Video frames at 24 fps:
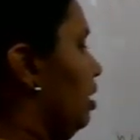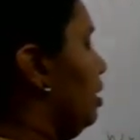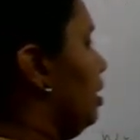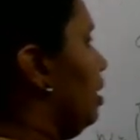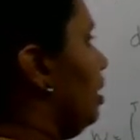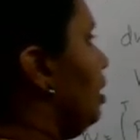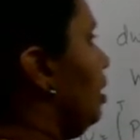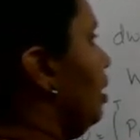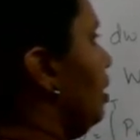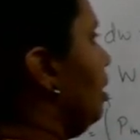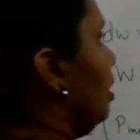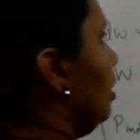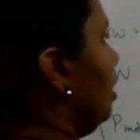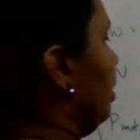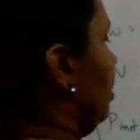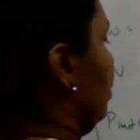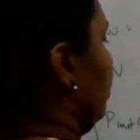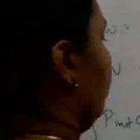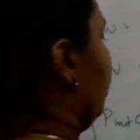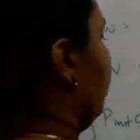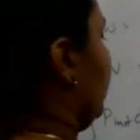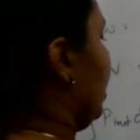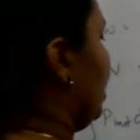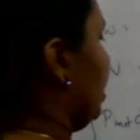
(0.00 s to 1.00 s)
Then
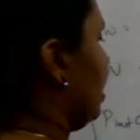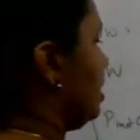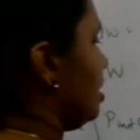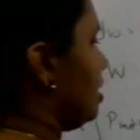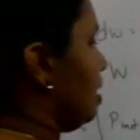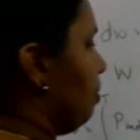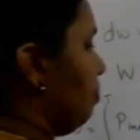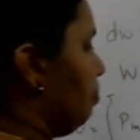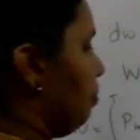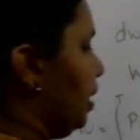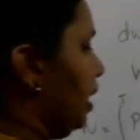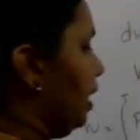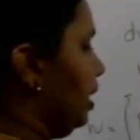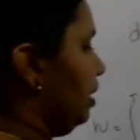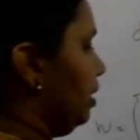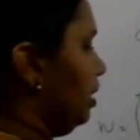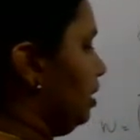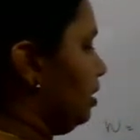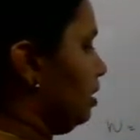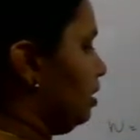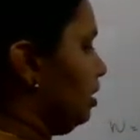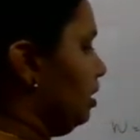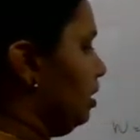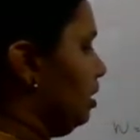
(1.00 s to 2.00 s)
we can separate
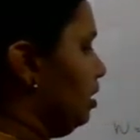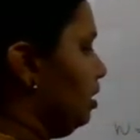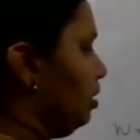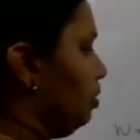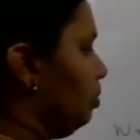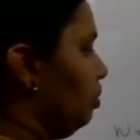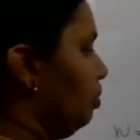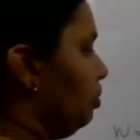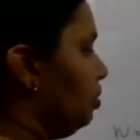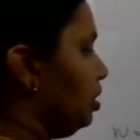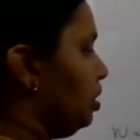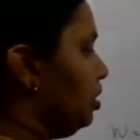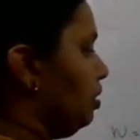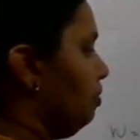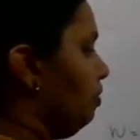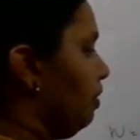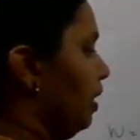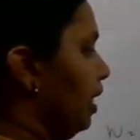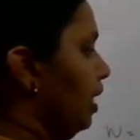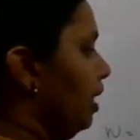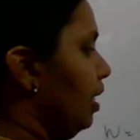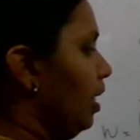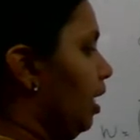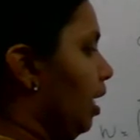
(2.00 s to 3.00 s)
this. Cos
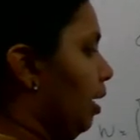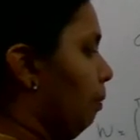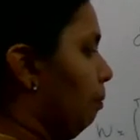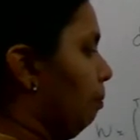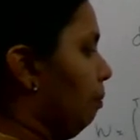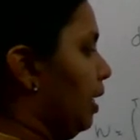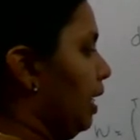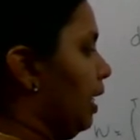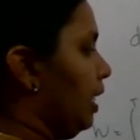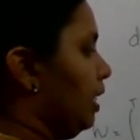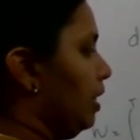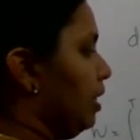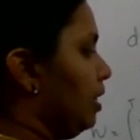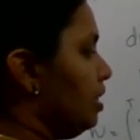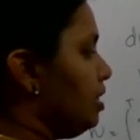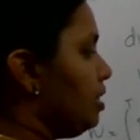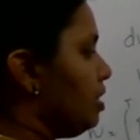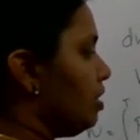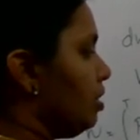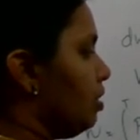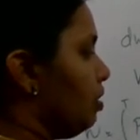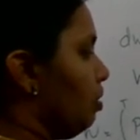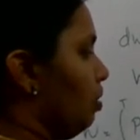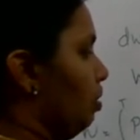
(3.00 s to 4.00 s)
phi minus
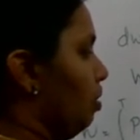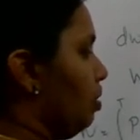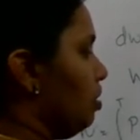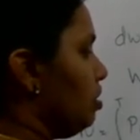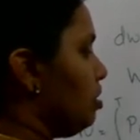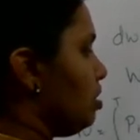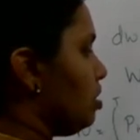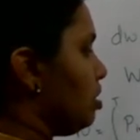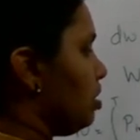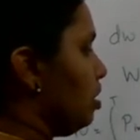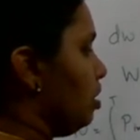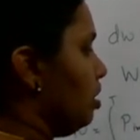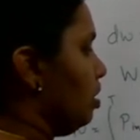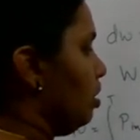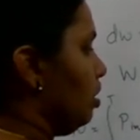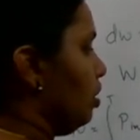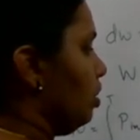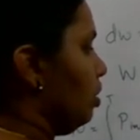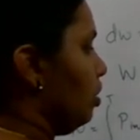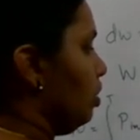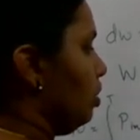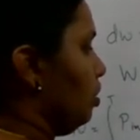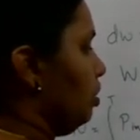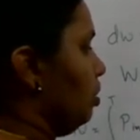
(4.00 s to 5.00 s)
cos
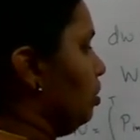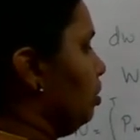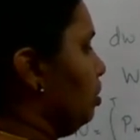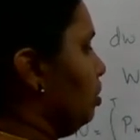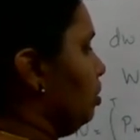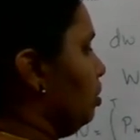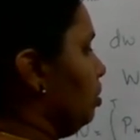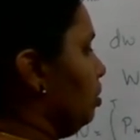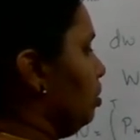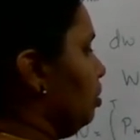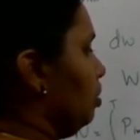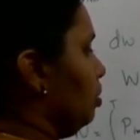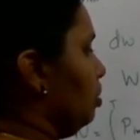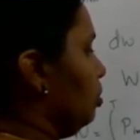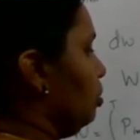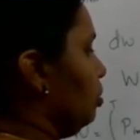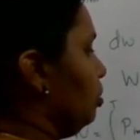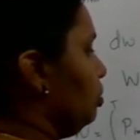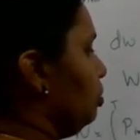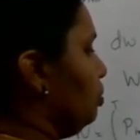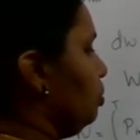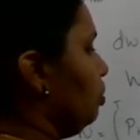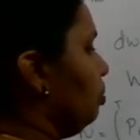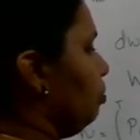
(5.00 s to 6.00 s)

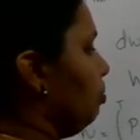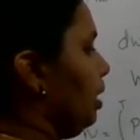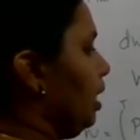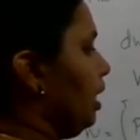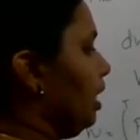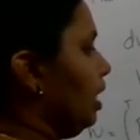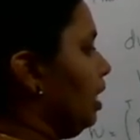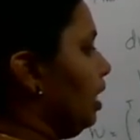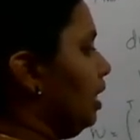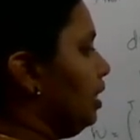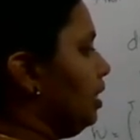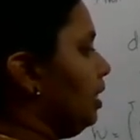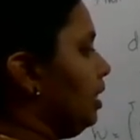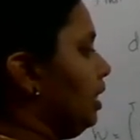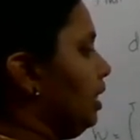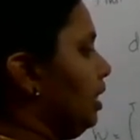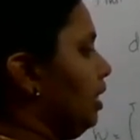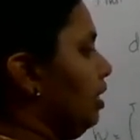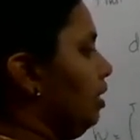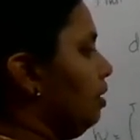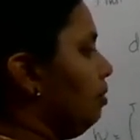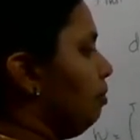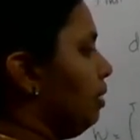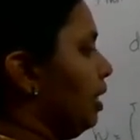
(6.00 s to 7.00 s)
2 omega
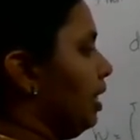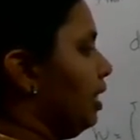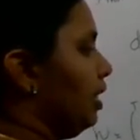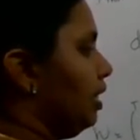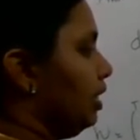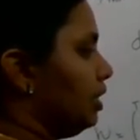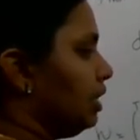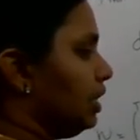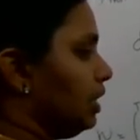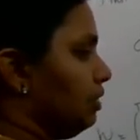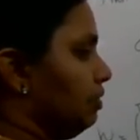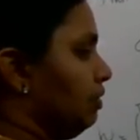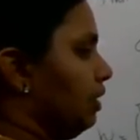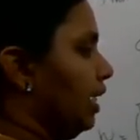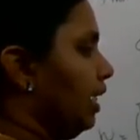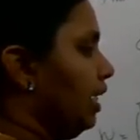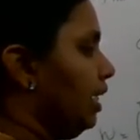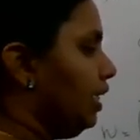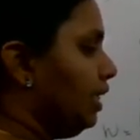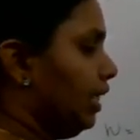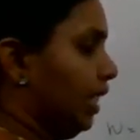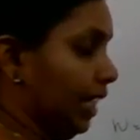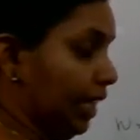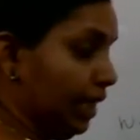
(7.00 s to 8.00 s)
t minus phi
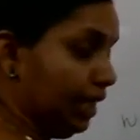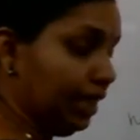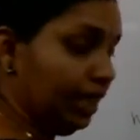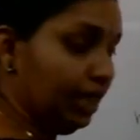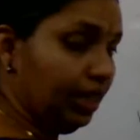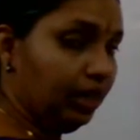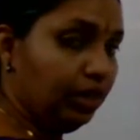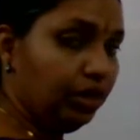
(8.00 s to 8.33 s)
dt.